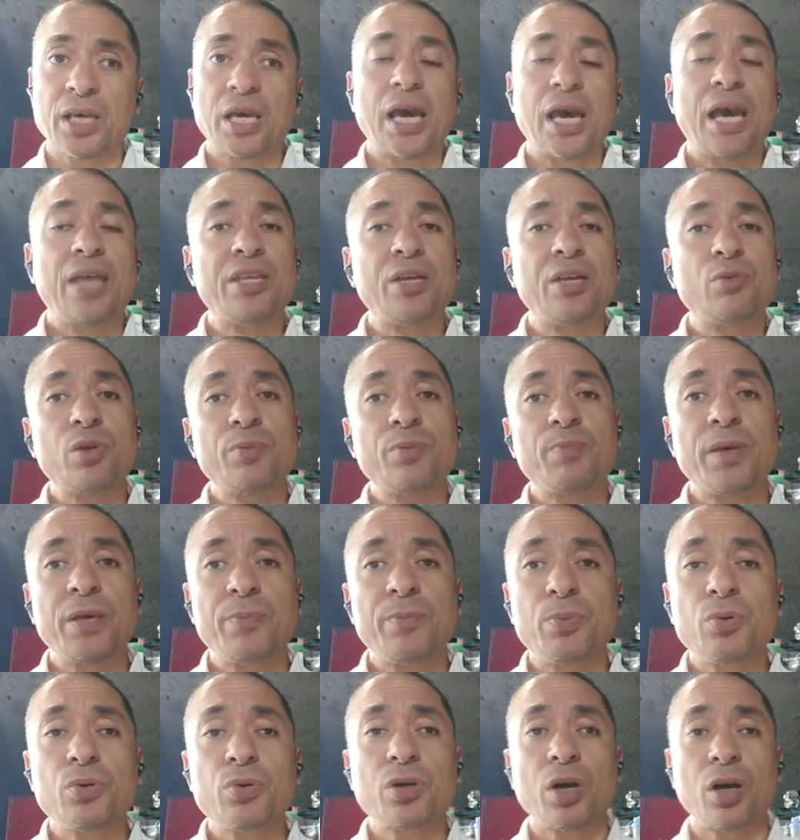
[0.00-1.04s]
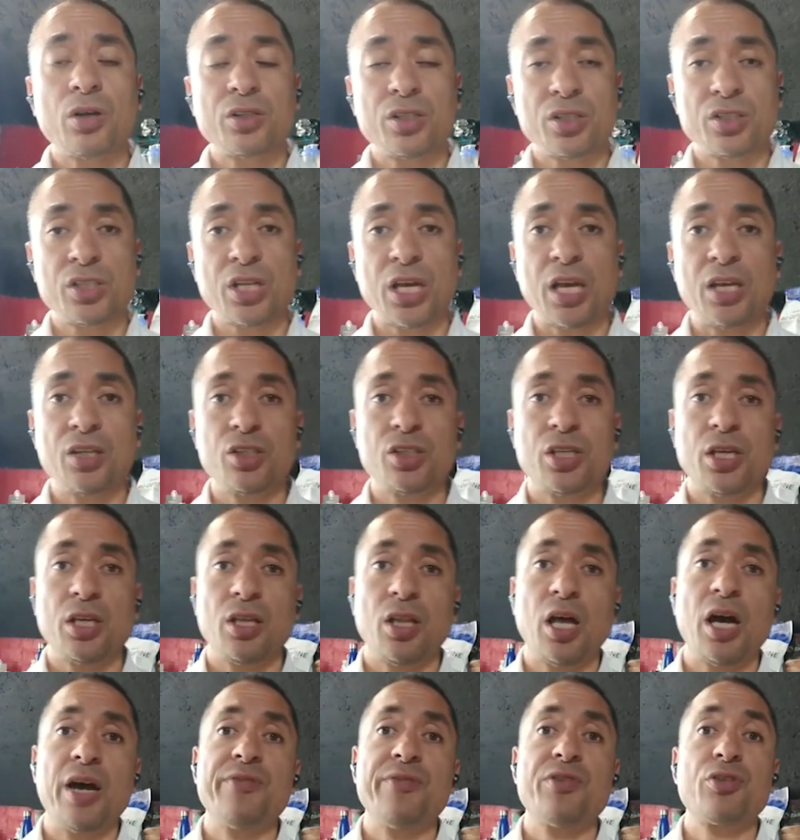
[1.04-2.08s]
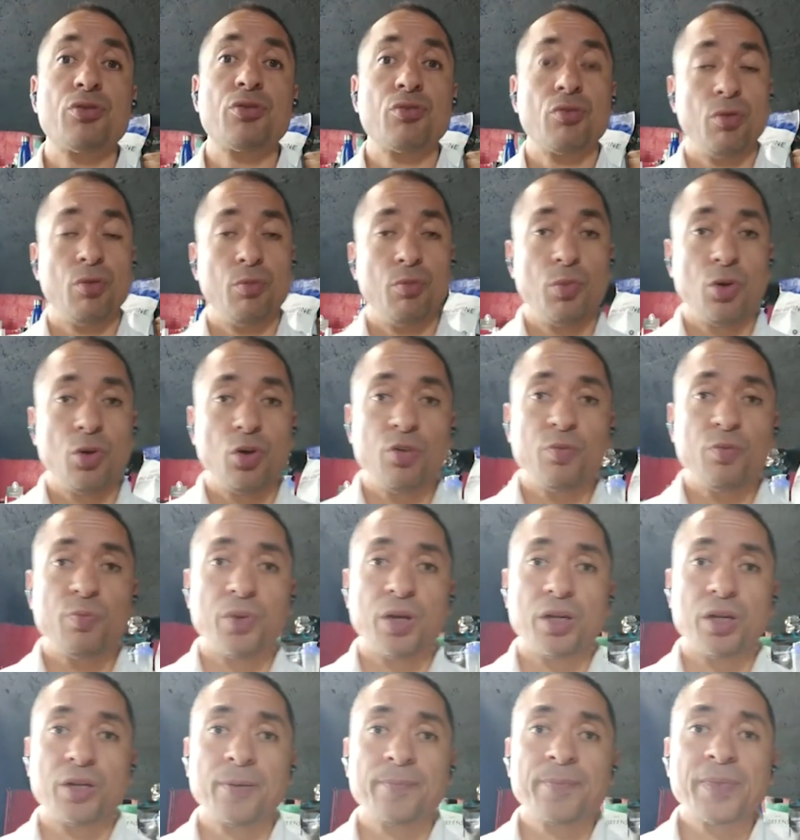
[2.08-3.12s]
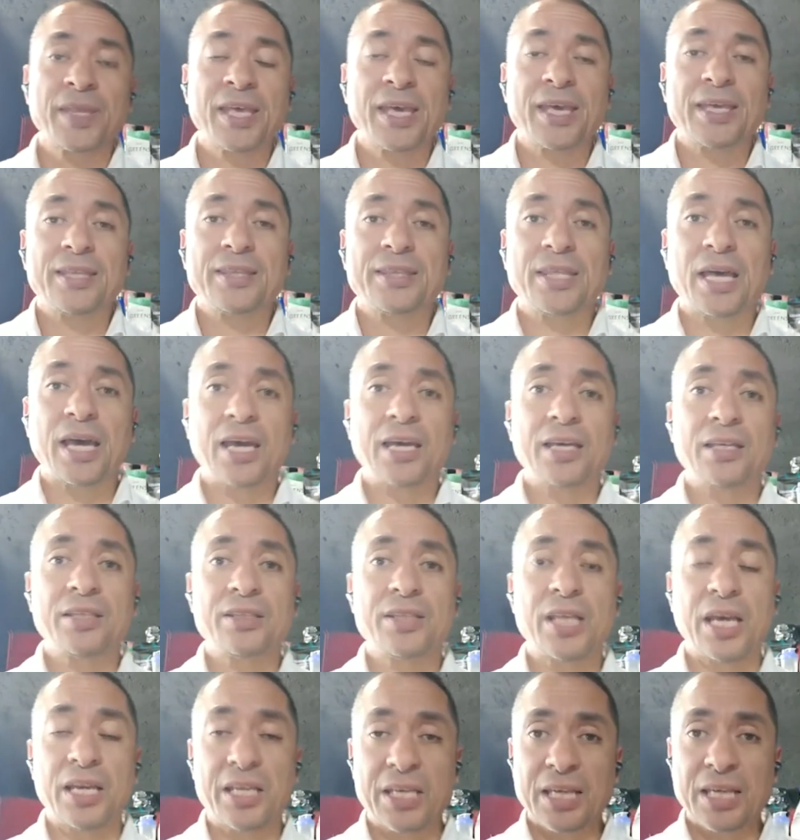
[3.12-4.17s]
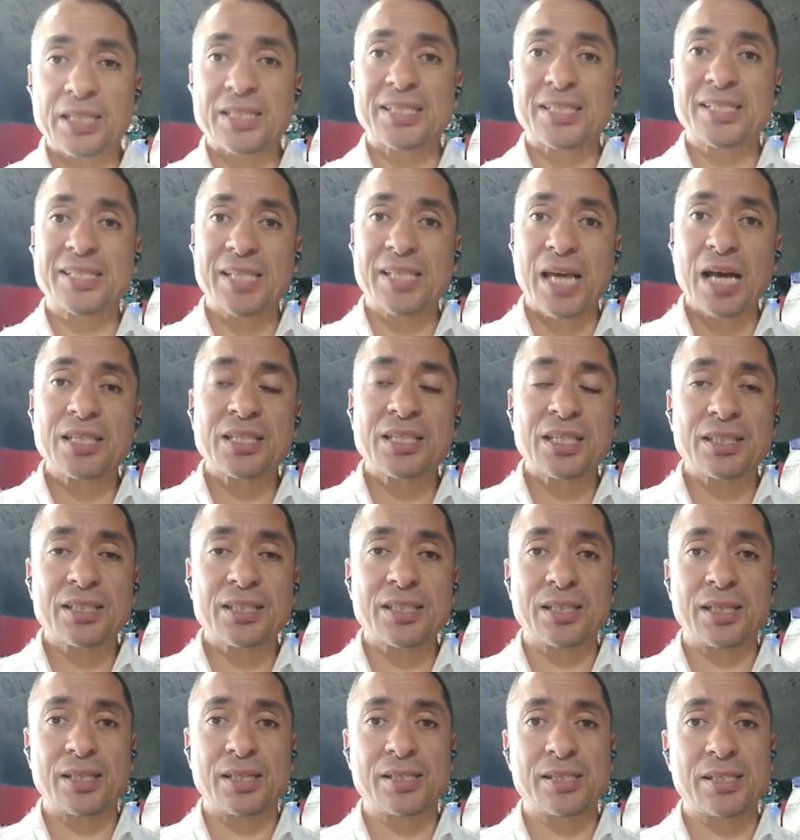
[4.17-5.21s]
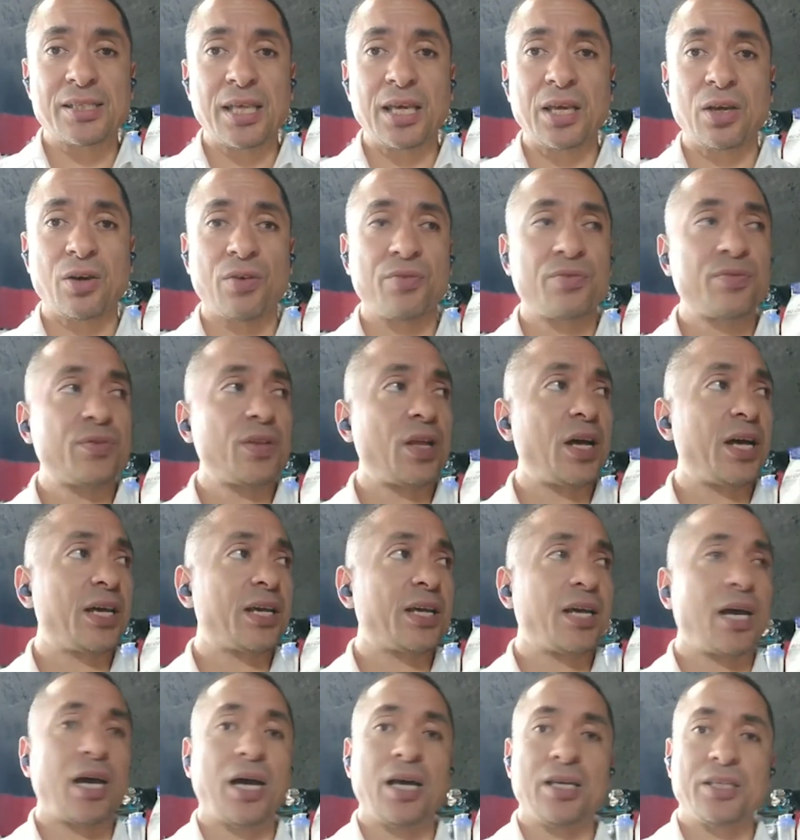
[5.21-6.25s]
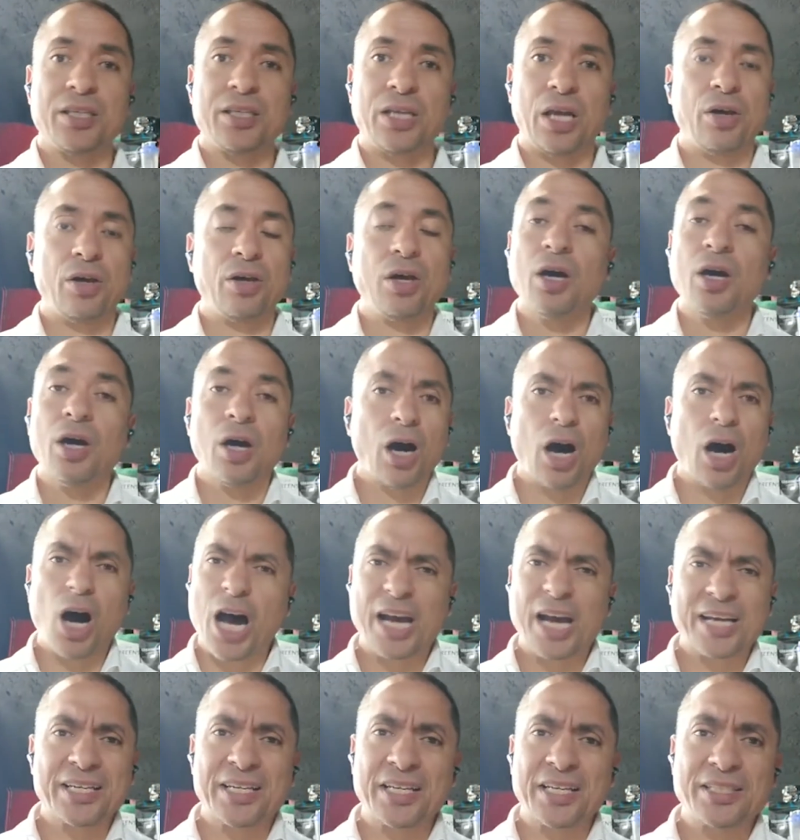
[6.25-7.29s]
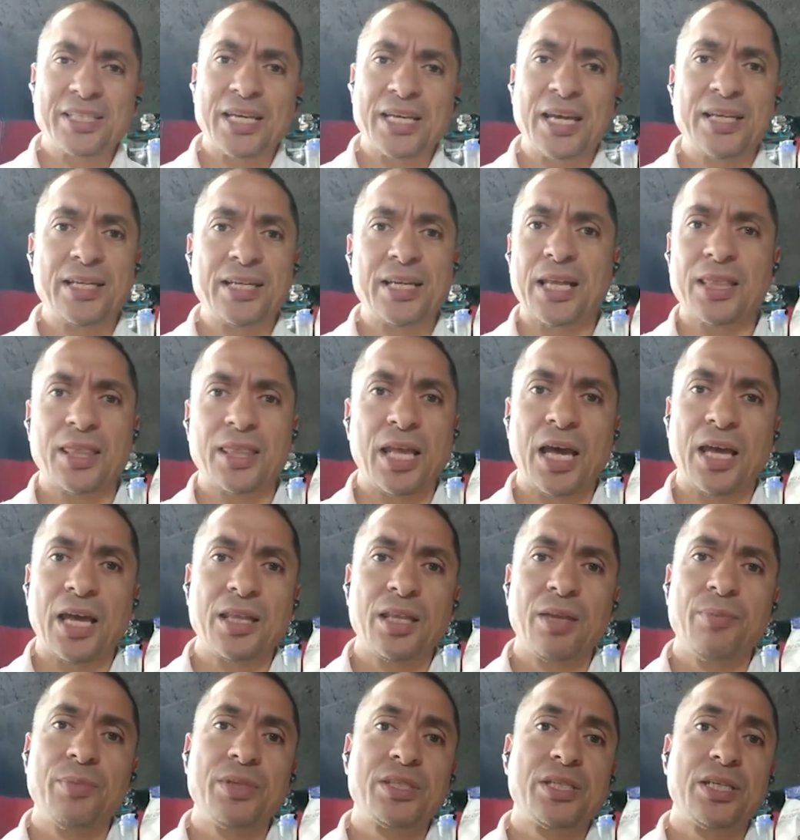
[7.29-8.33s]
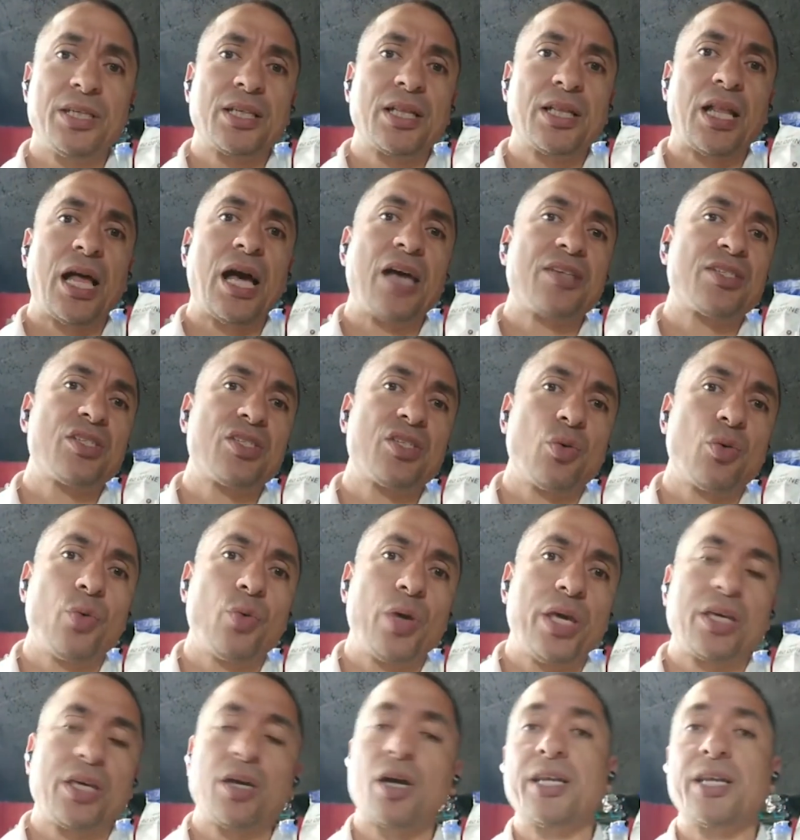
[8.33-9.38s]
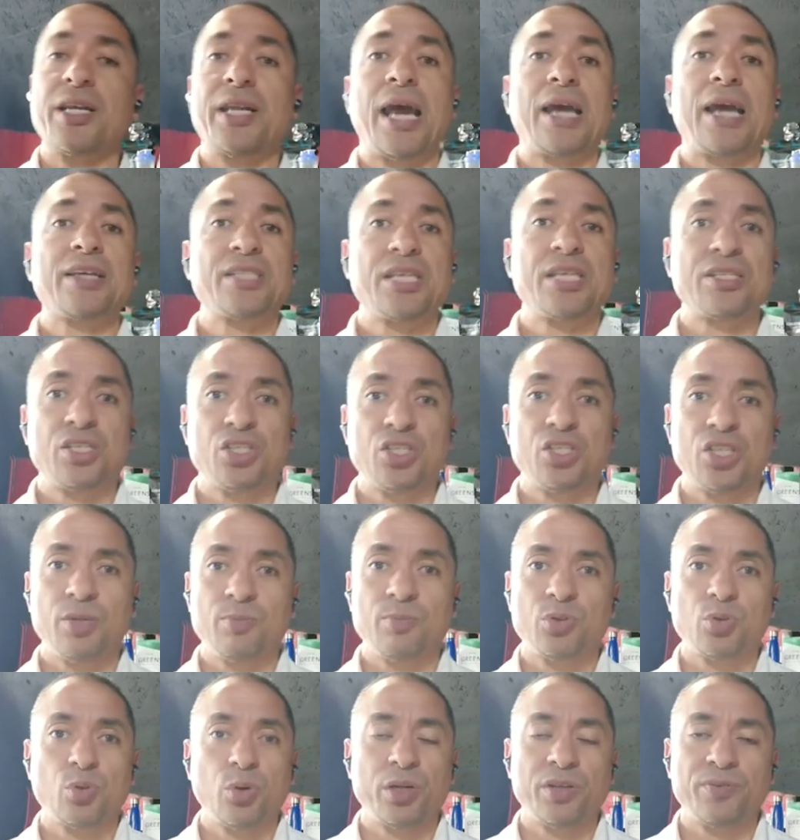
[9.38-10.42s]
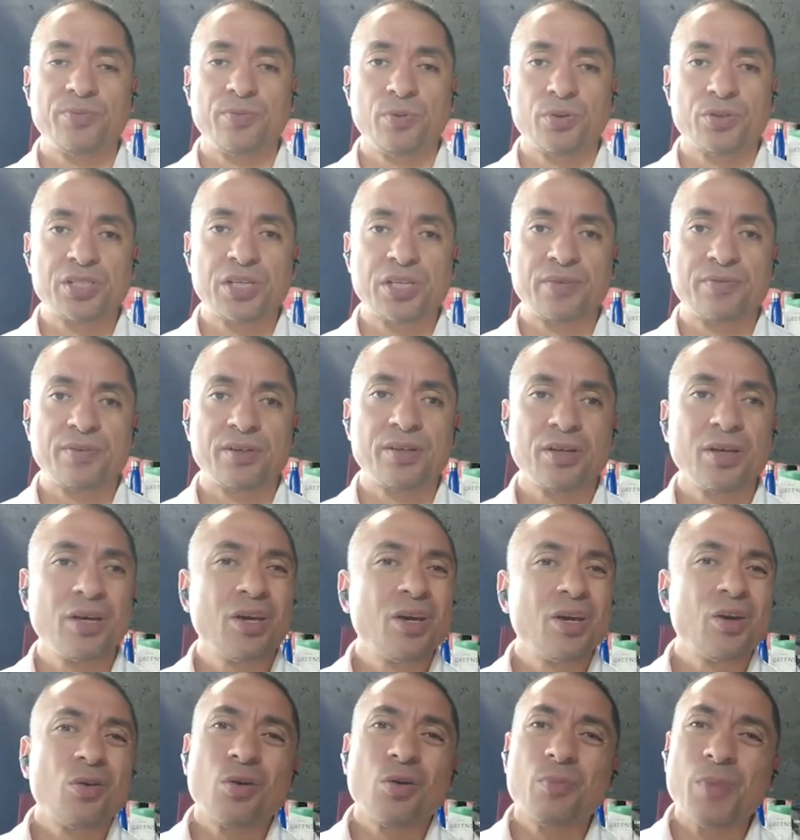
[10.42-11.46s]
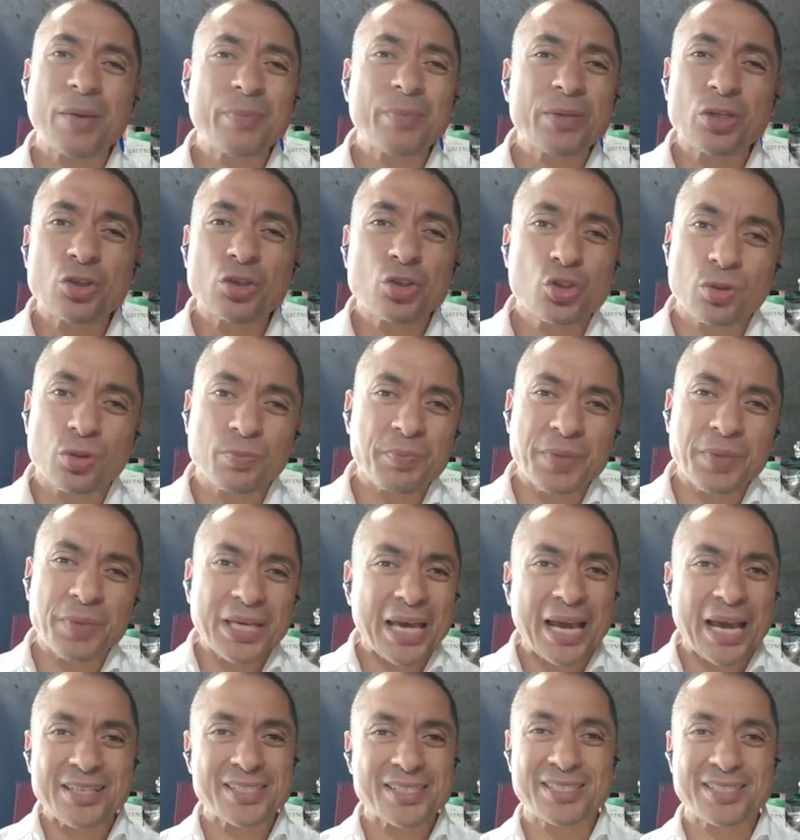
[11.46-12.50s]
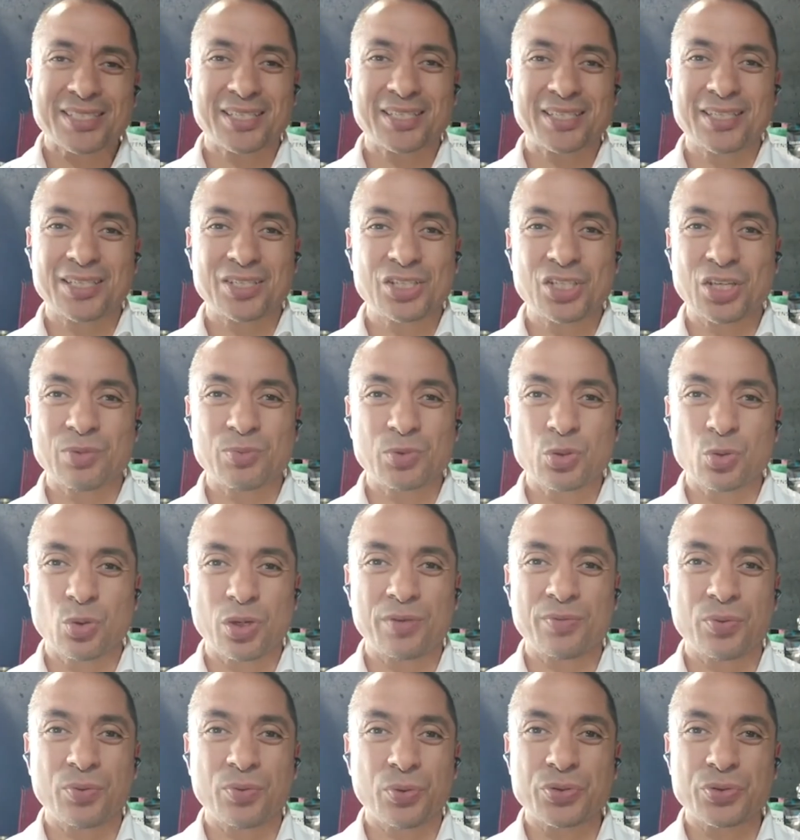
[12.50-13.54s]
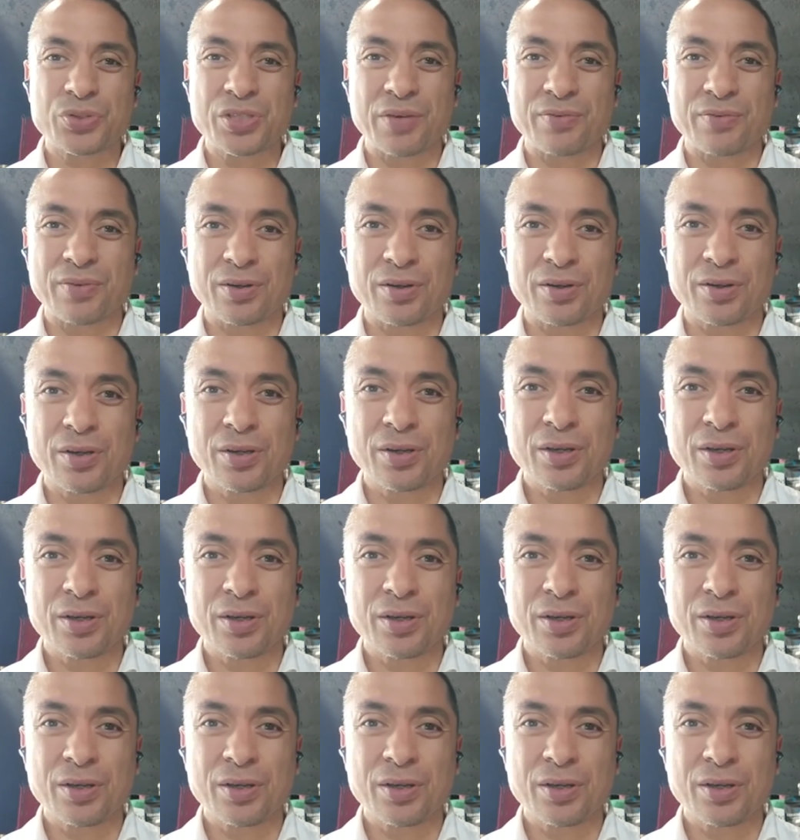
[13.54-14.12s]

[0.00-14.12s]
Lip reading: And then when people go to change their lives through movement, they get sucked into this thing of like, you know, oh, I can attend unlimited classes a week. I can access the gym 24/7. Well, maybe you shouldn't be accessing the gym 24/7.